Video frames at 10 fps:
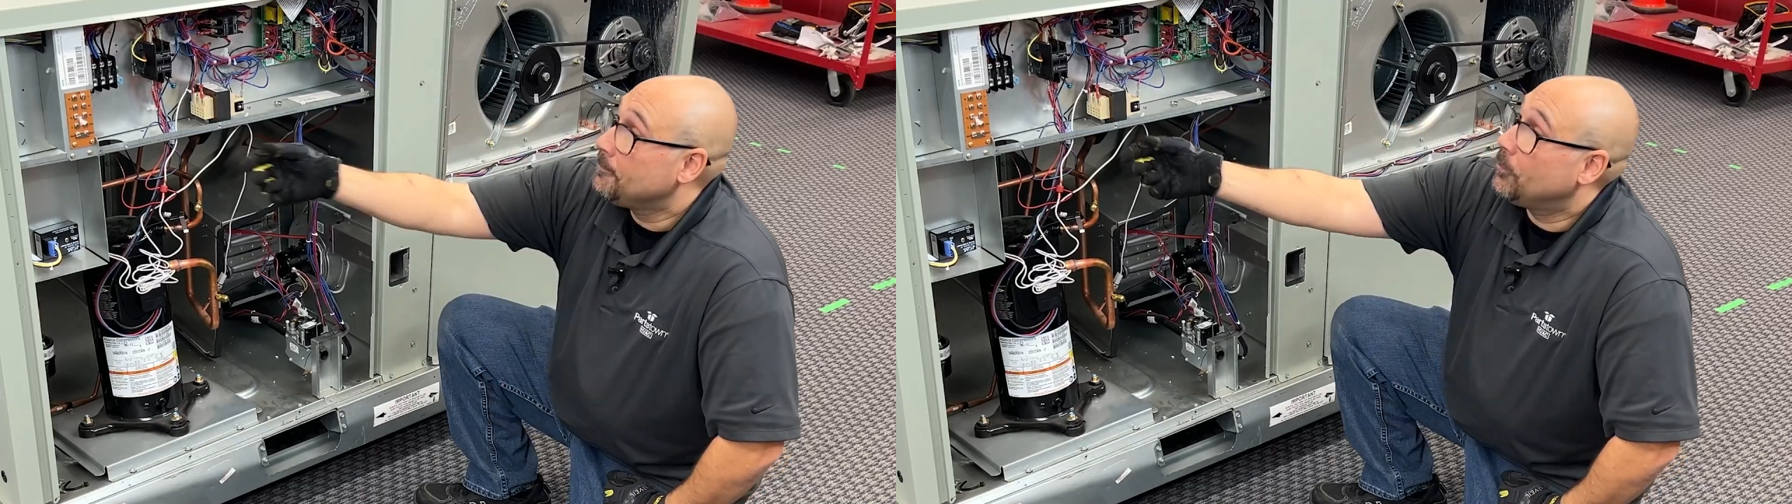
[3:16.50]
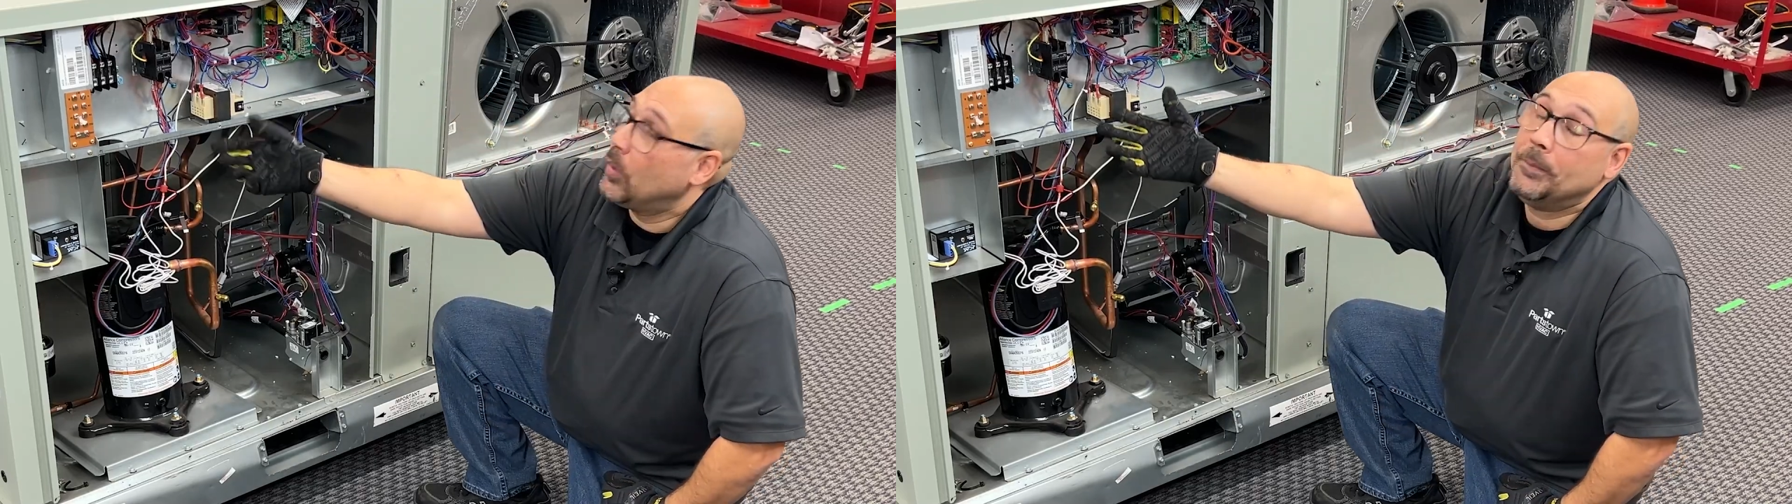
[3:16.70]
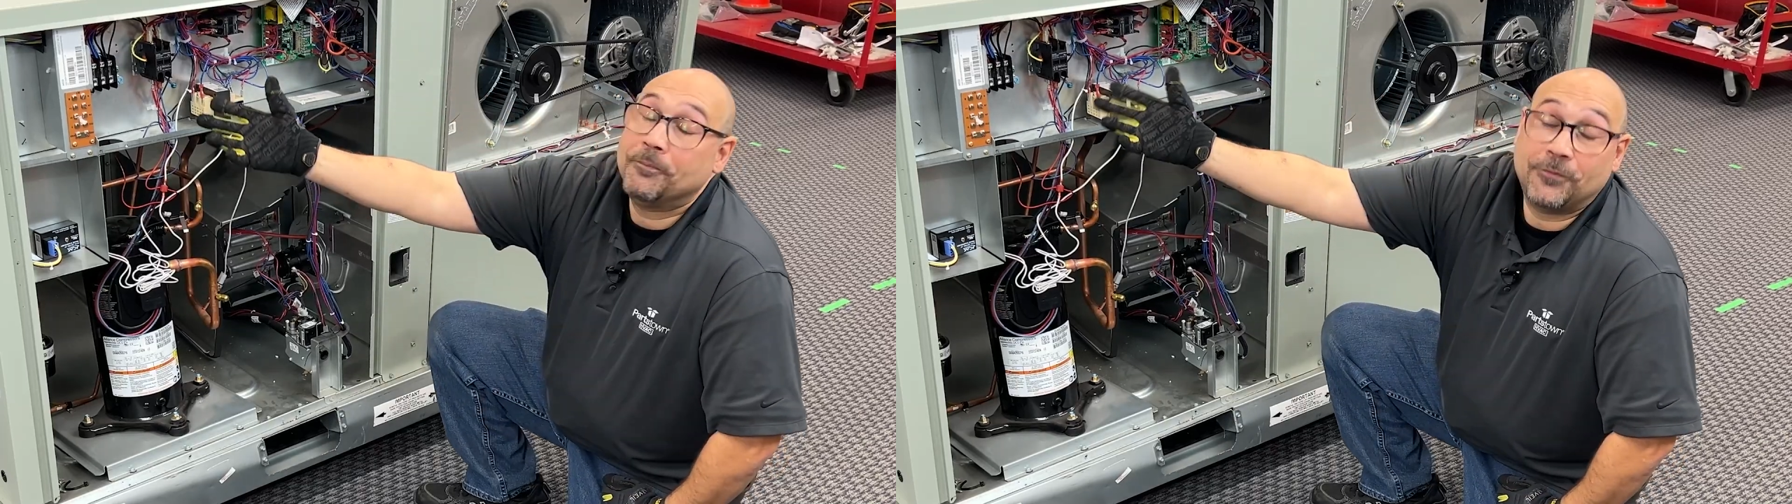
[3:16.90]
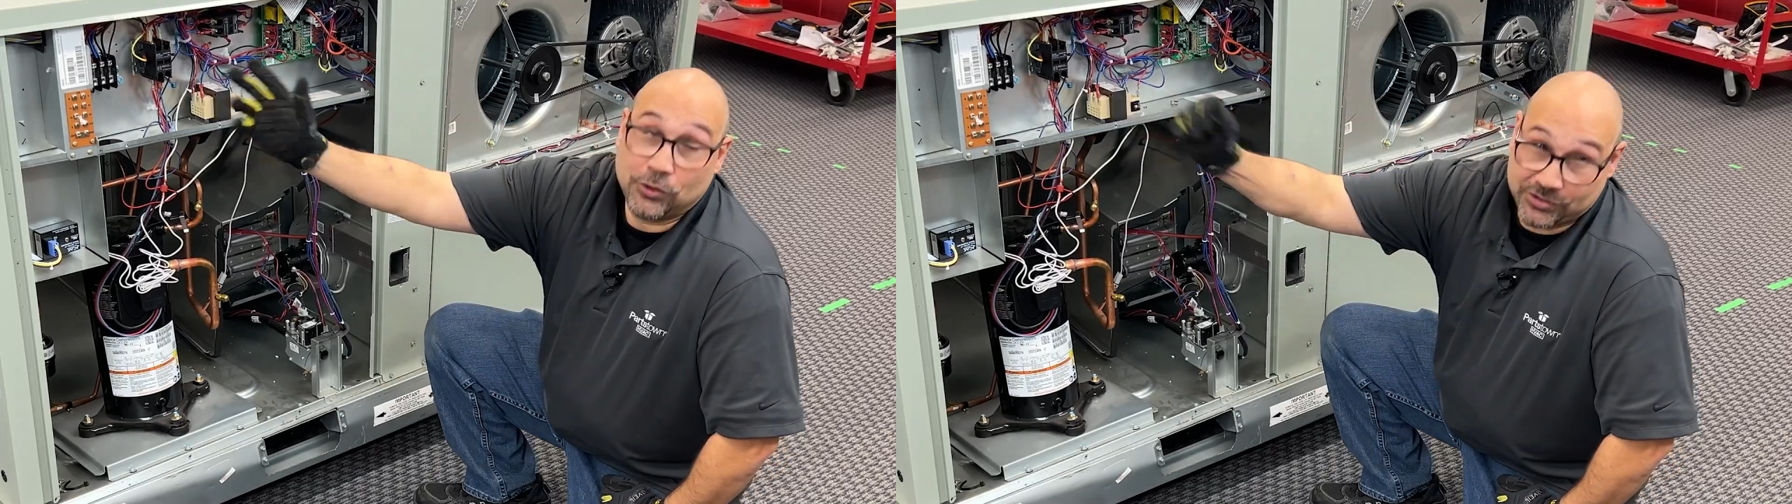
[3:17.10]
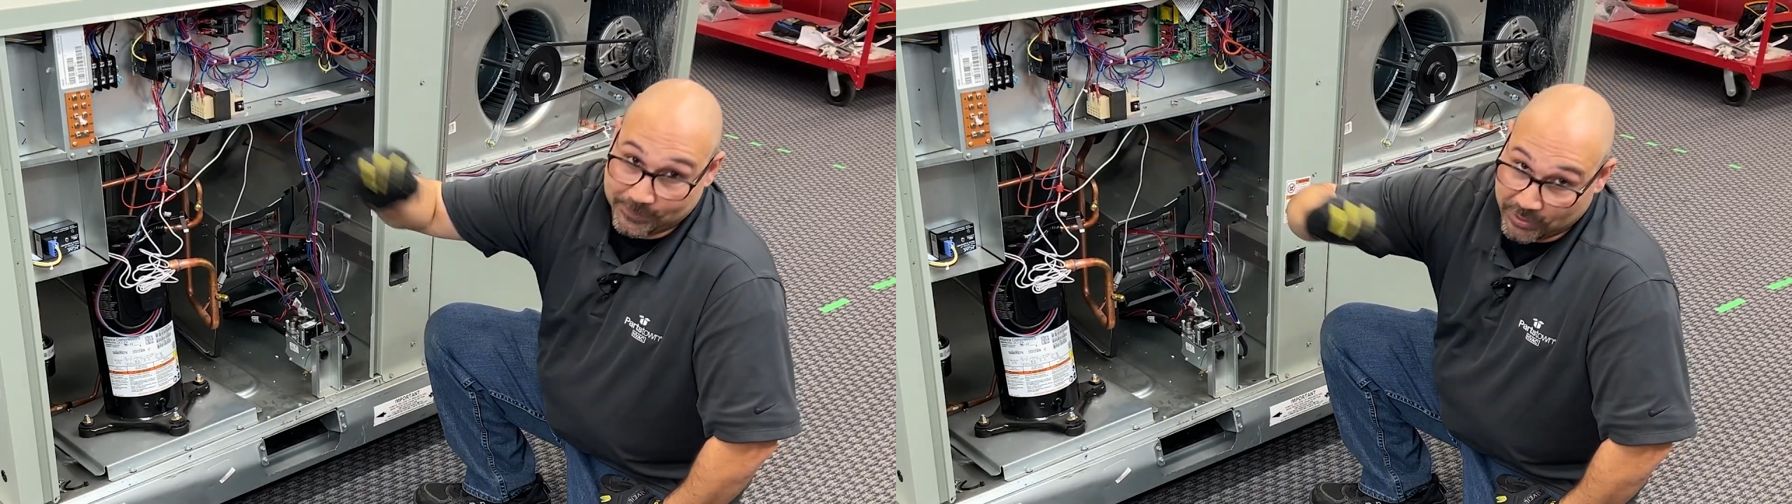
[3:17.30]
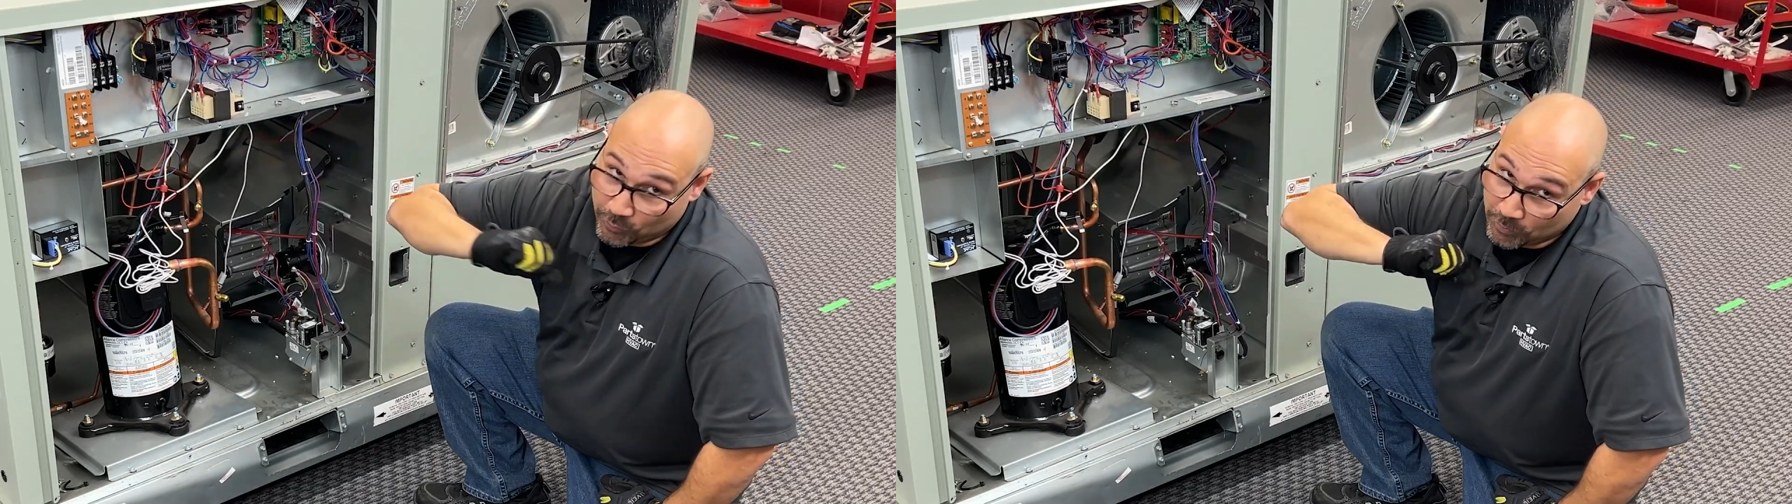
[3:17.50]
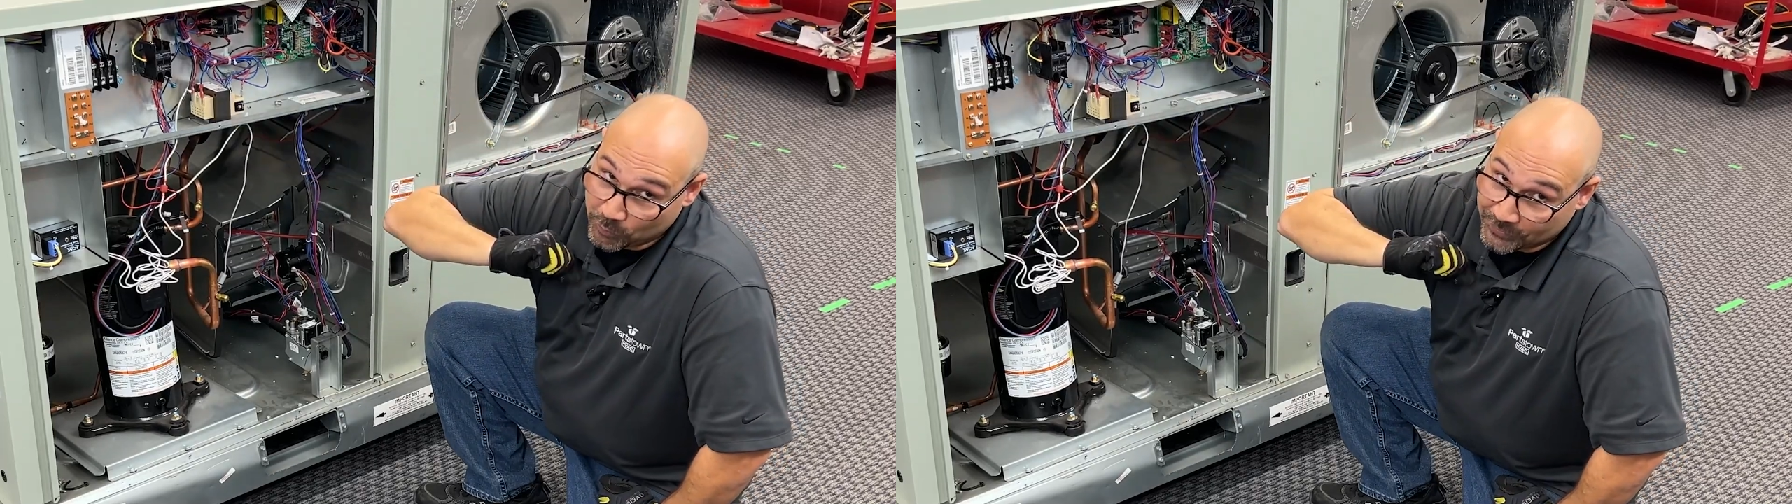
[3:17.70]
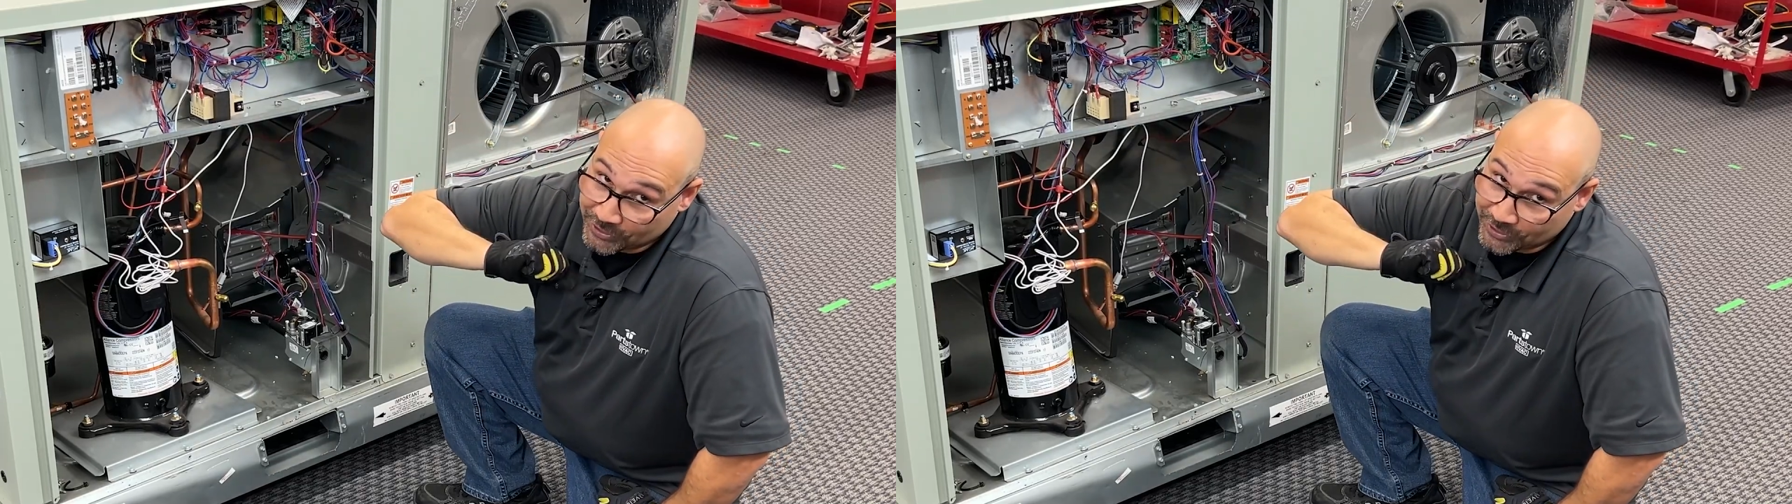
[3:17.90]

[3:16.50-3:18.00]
Well, first I'm going to remove the